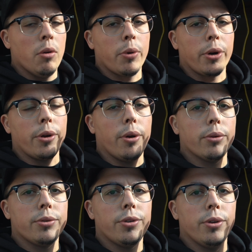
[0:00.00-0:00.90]
We're going to
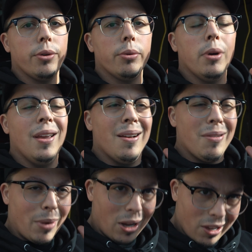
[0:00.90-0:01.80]
go to
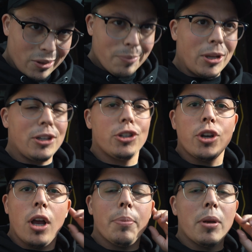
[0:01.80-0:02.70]
my other buddy's
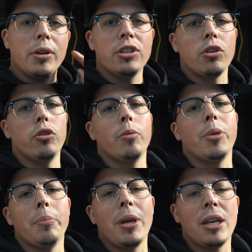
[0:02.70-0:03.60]
shop, and he's going to do a
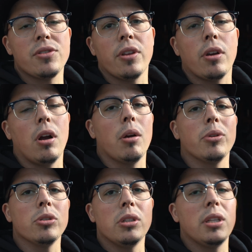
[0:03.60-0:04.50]
bit of maintenance on the car. We're
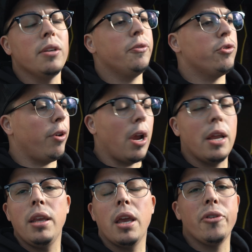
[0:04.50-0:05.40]
going to do the diff,
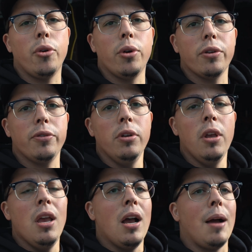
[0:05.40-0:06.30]
tranny, and oil.
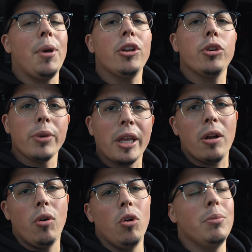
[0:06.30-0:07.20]
I'm not doing it
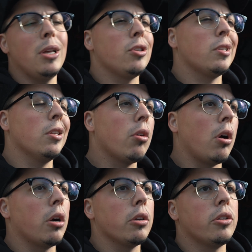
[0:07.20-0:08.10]
at home. It's just a little
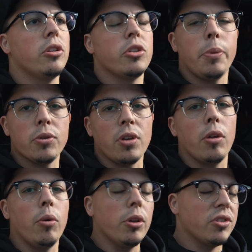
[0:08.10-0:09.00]
harder to dispose all
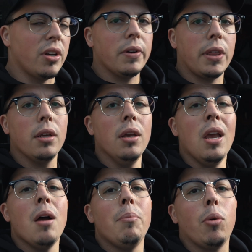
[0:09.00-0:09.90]
the oils and everything.
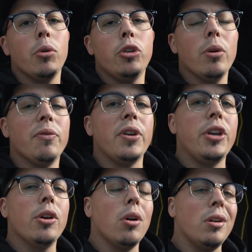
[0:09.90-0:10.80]
But we'll do a
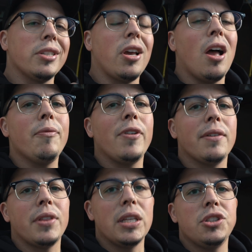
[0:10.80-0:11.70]
video on top
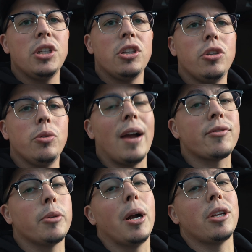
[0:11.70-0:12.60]
5 things you need to do
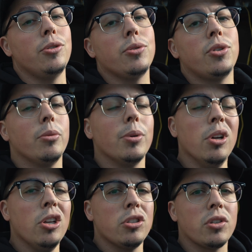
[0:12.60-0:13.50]
after buying a used
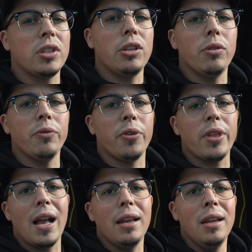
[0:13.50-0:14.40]
Subaru. So stay tuned for
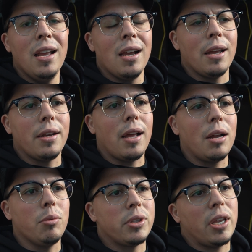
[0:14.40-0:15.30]
that, and
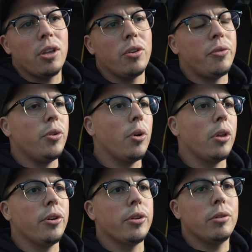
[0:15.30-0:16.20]
I will tell you a few
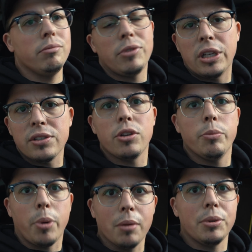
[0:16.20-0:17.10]
other things that
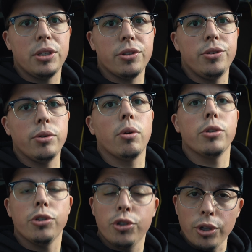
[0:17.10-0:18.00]
you probably need to do,
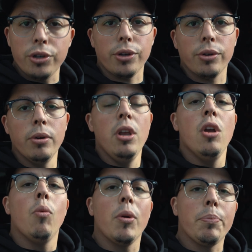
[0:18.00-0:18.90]
or you should do,
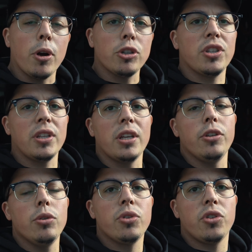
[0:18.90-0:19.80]
when purchasing a
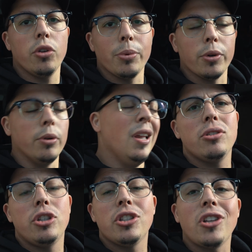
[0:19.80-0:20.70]
used Subaru.
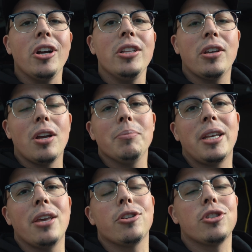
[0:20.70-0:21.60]
She's starting to come
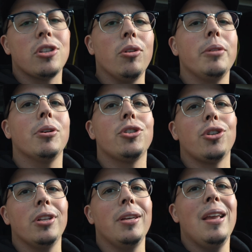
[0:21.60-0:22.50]
together slowly but
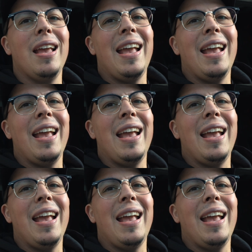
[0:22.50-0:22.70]
surely.